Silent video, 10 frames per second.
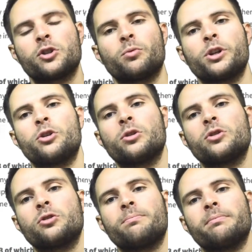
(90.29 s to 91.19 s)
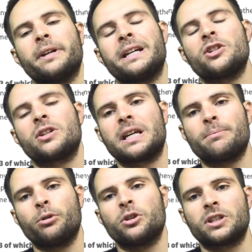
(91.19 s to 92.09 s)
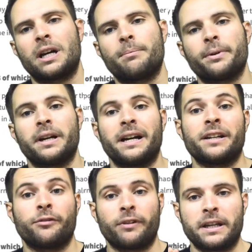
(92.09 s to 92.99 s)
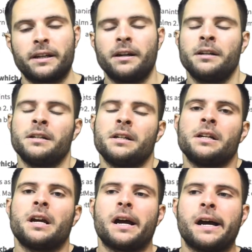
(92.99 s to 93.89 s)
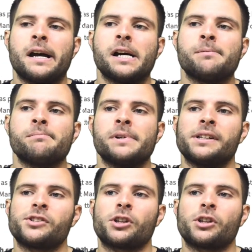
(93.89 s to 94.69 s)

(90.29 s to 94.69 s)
So what you do is each team puts up a defender. And